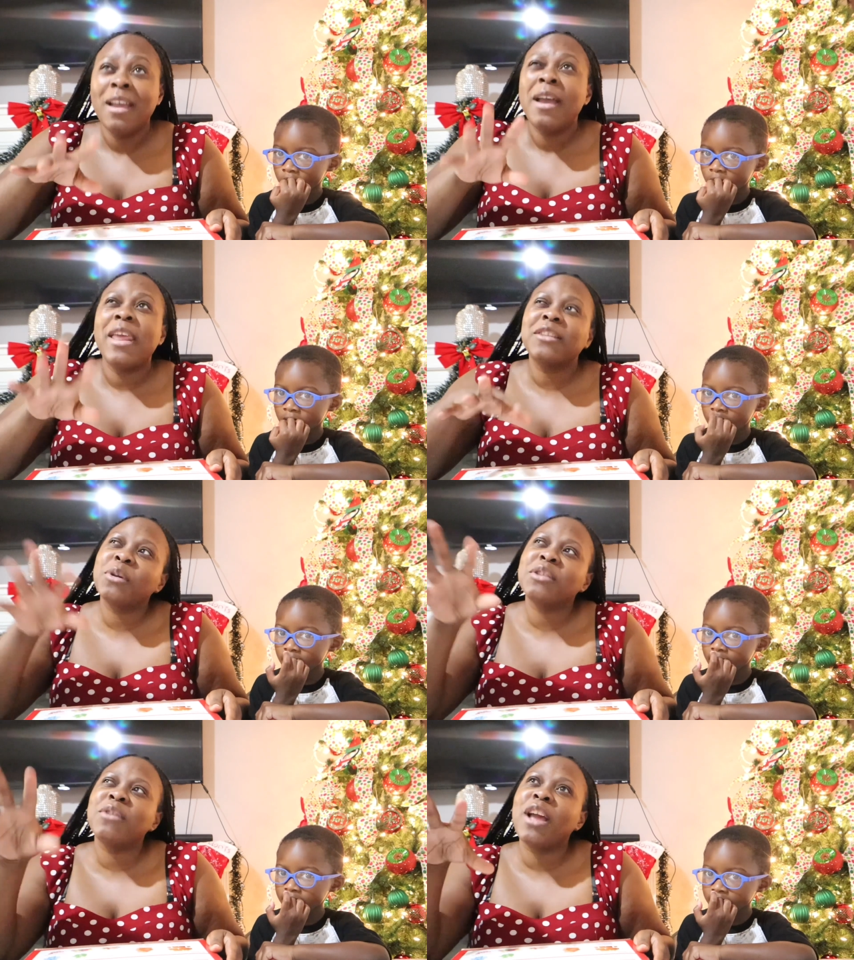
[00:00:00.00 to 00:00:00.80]
Speaker 1: That
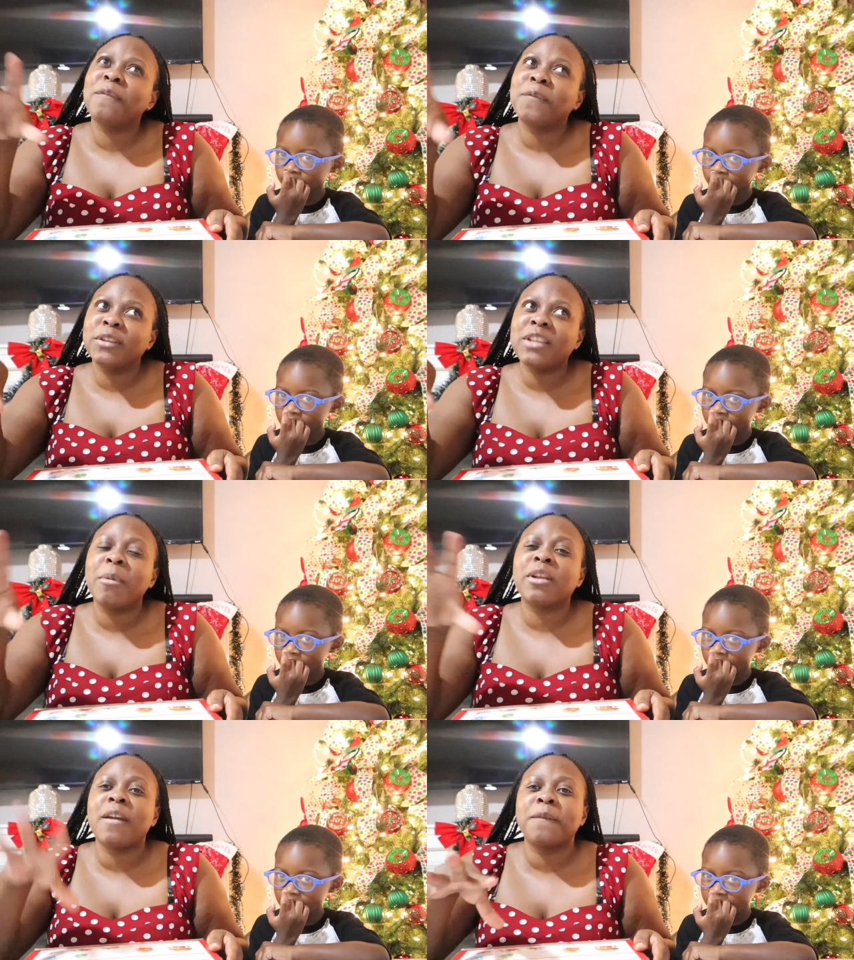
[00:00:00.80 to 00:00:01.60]
wasn't really our first time,
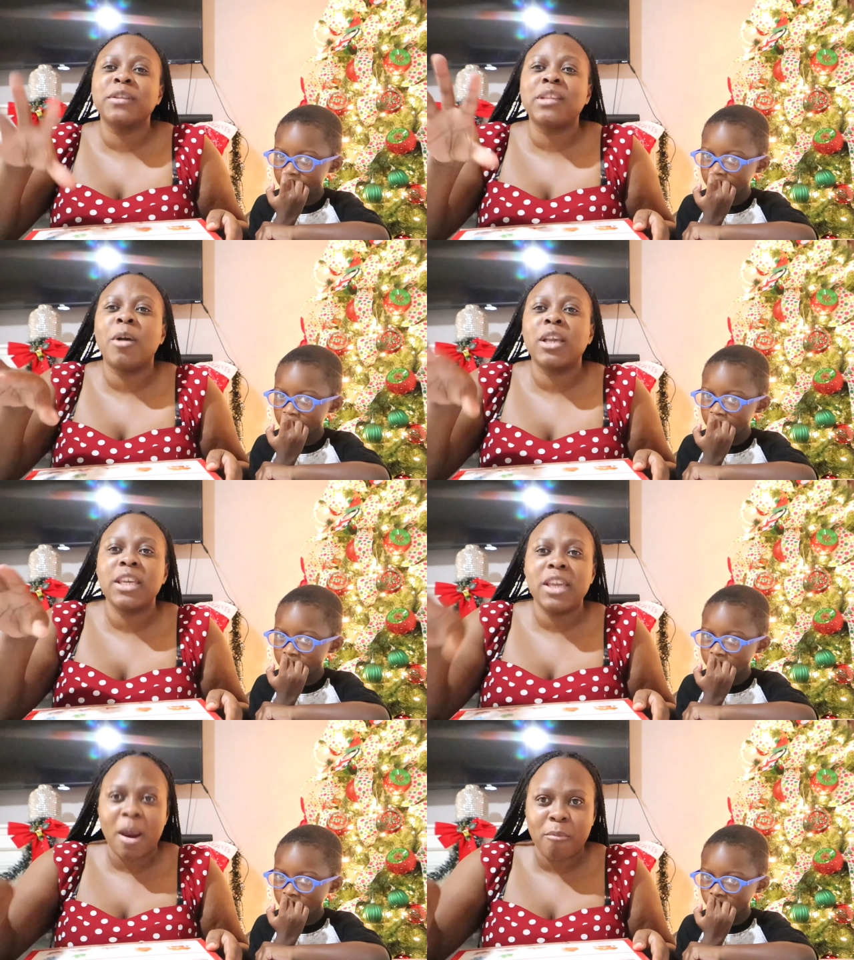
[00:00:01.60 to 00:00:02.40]
but it's our first time on
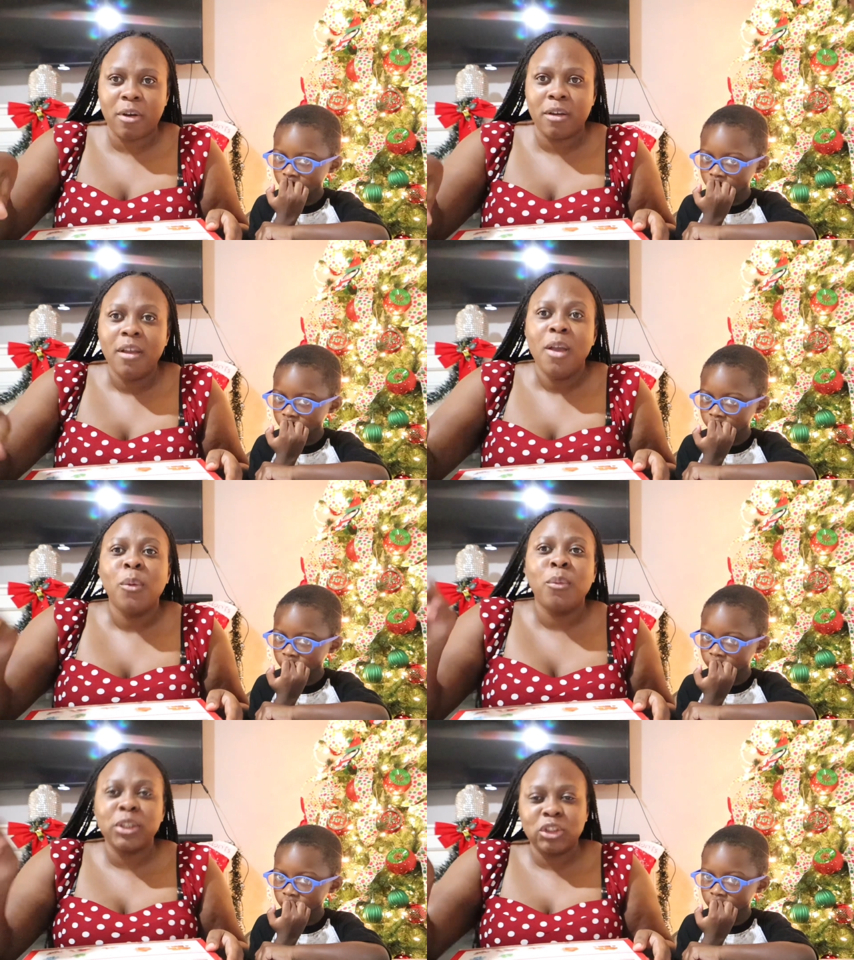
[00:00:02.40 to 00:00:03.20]
camera
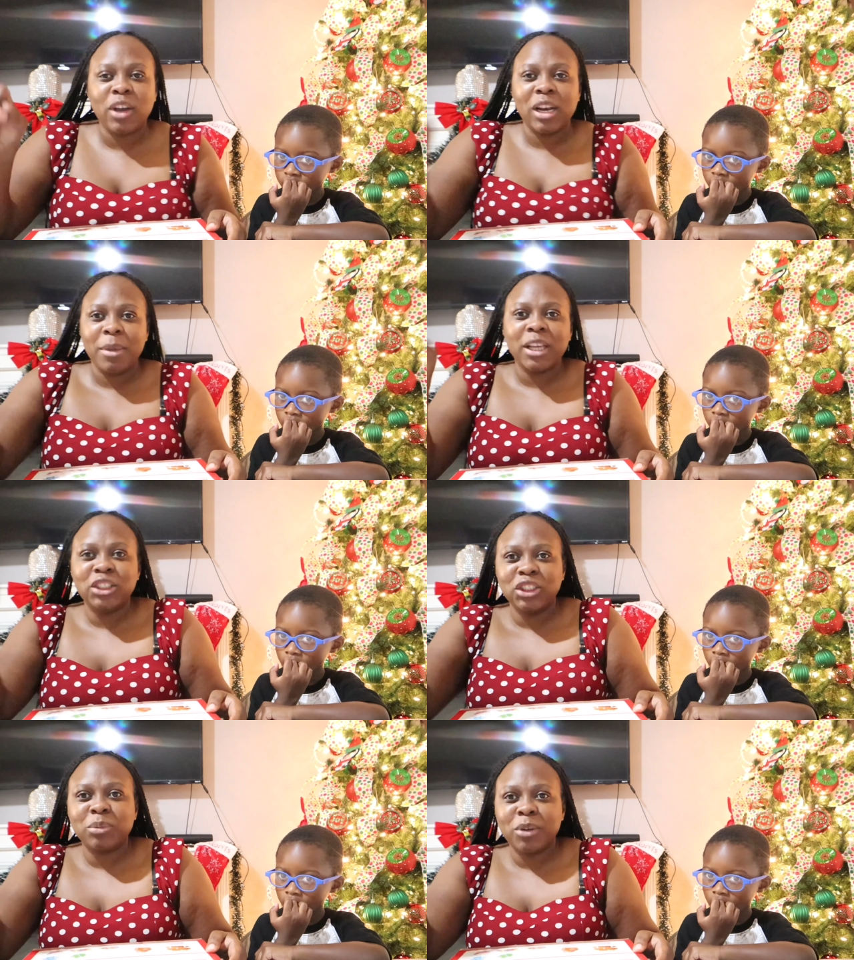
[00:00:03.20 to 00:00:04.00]
was trying to make a
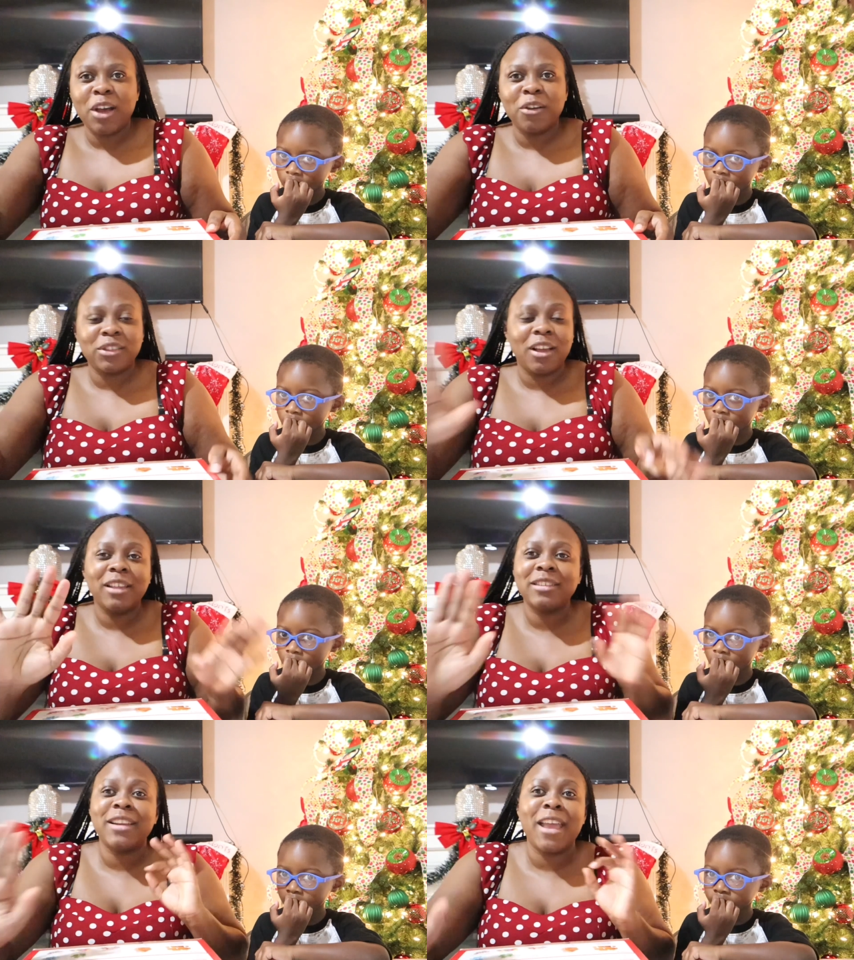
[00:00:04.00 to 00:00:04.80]
gingerbread house, y'all.
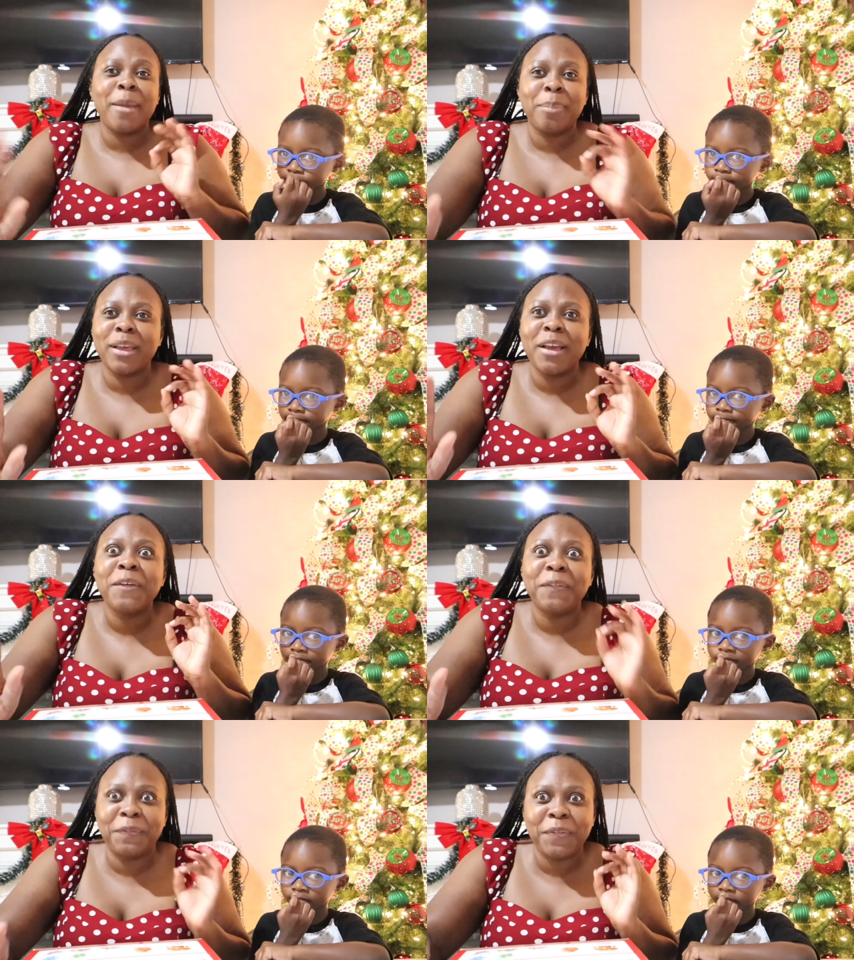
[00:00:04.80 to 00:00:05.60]
It's an epic
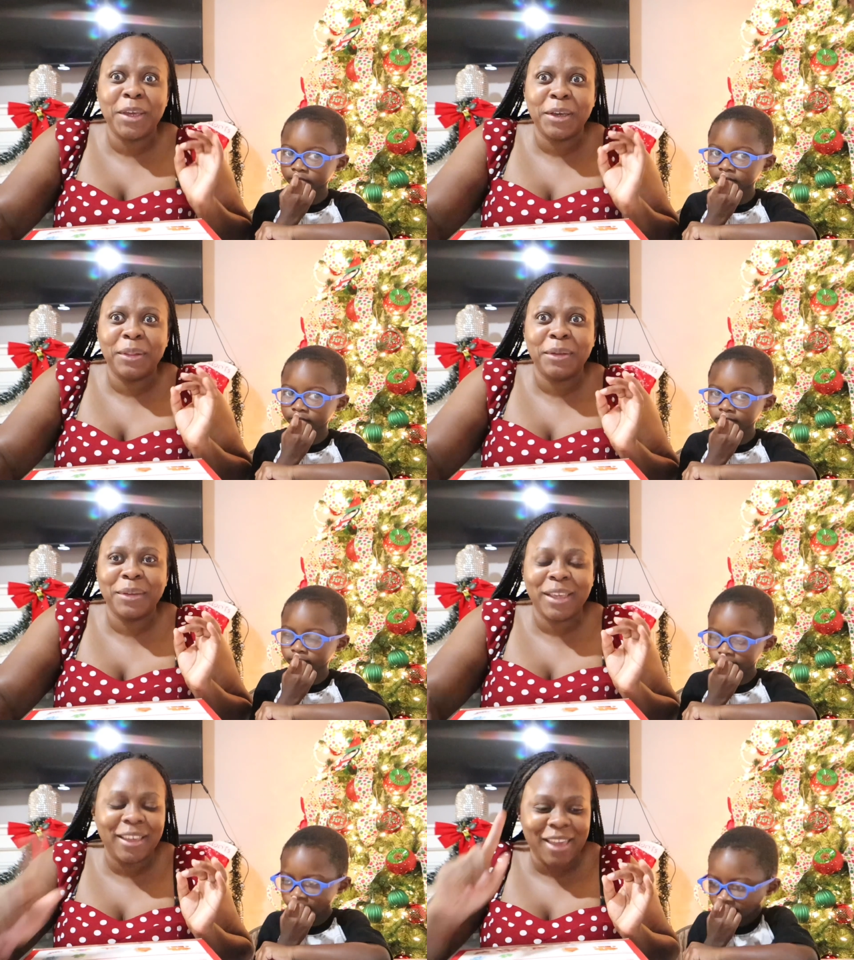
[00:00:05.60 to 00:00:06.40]
fail,
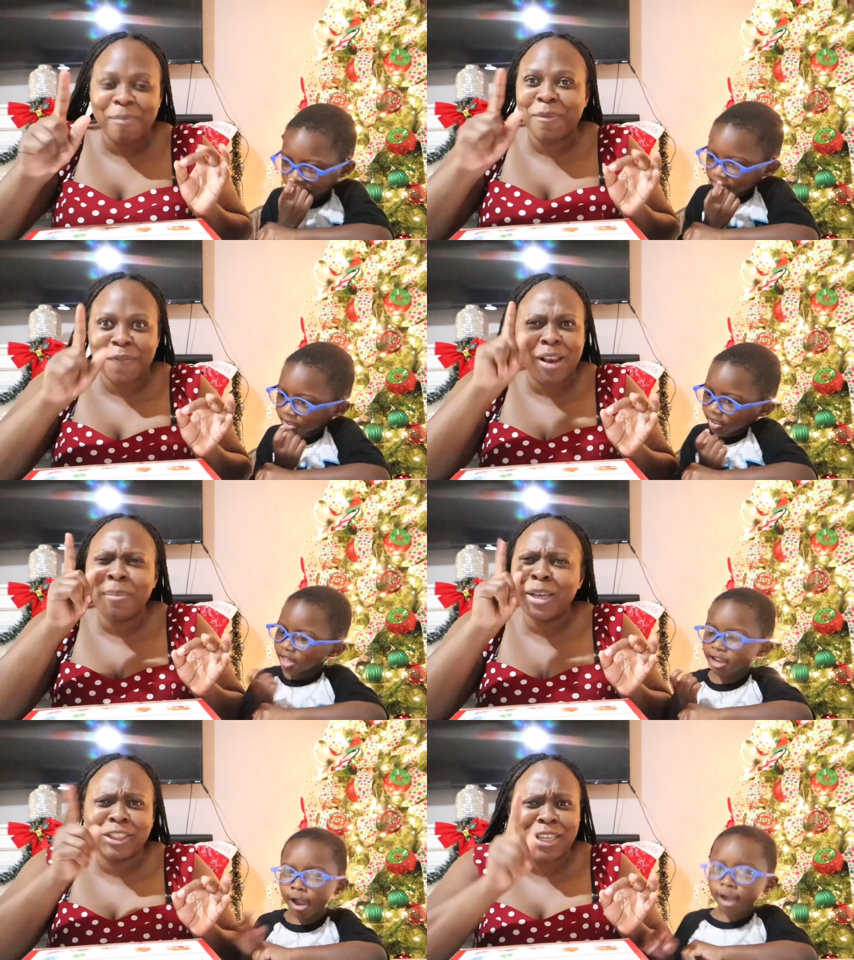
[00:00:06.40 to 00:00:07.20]
okay? Epic fail.
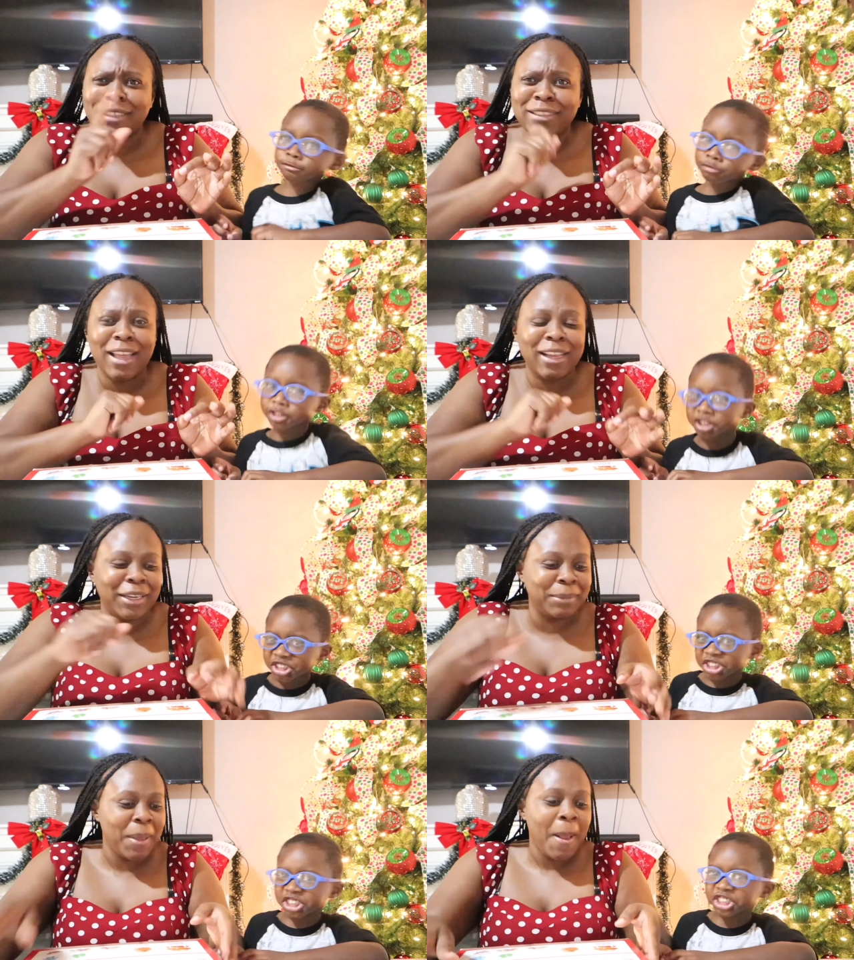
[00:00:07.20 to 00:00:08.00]
Make sure y'all see that clip.